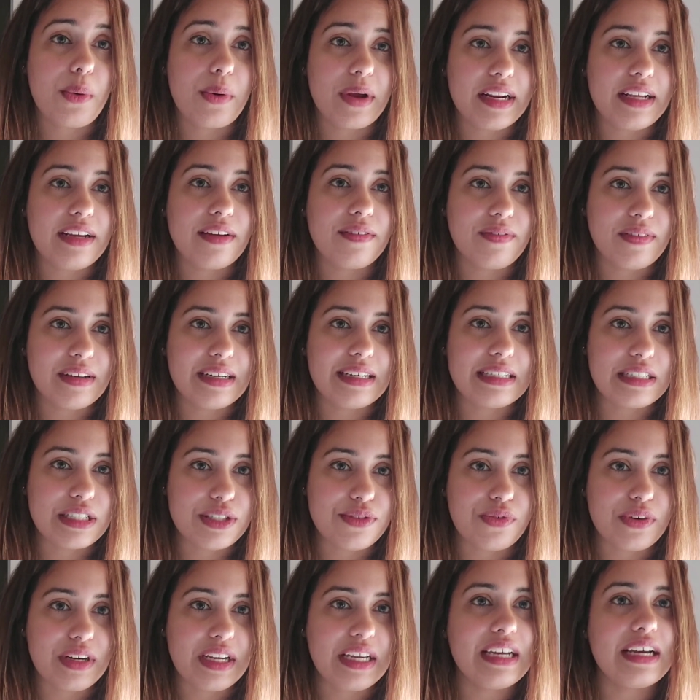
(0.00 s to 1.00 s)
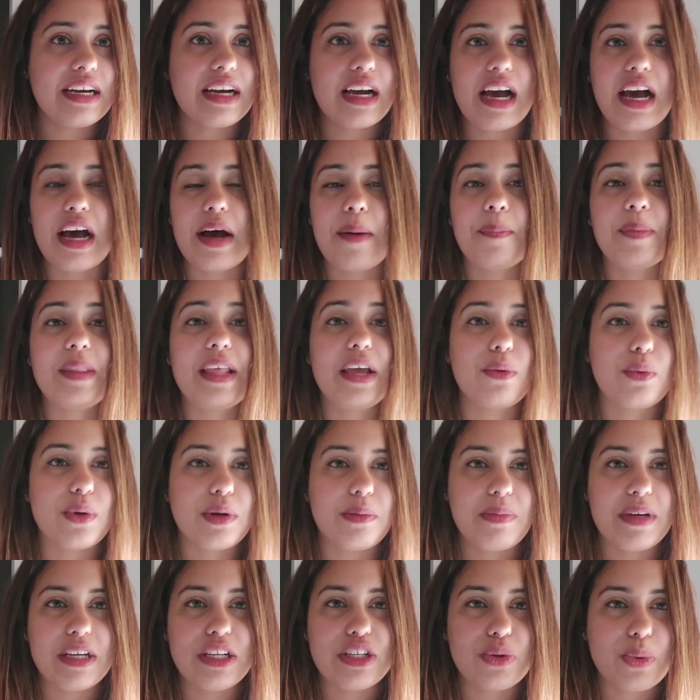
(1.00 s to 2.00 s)
already a fitness freak, they
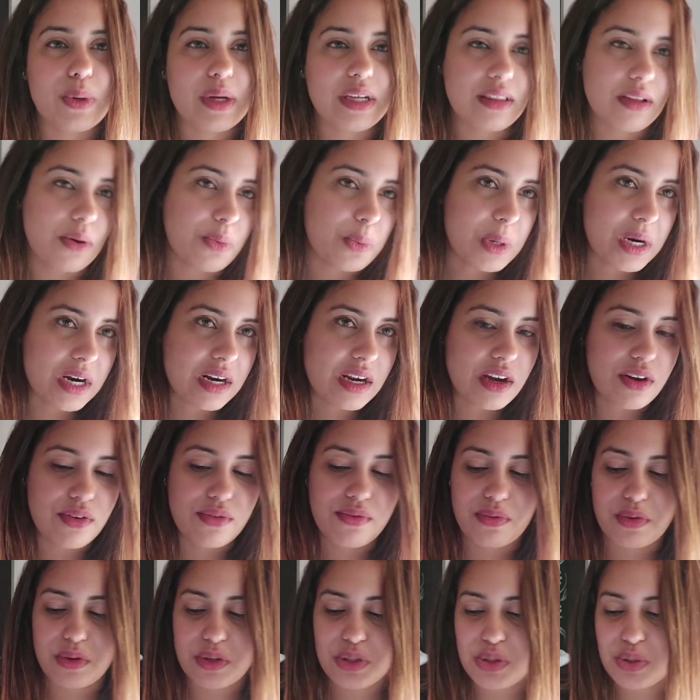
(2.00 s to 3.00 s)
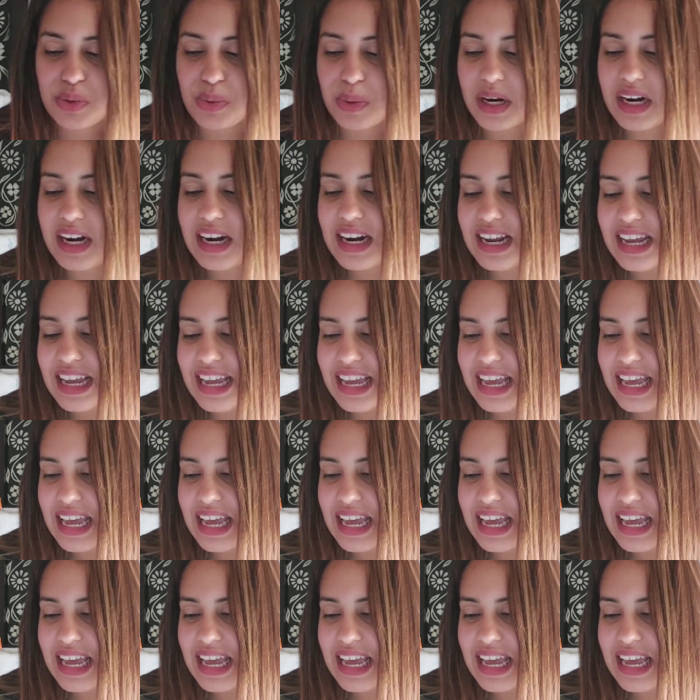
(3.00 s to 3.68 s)
would be doing the workout for sure.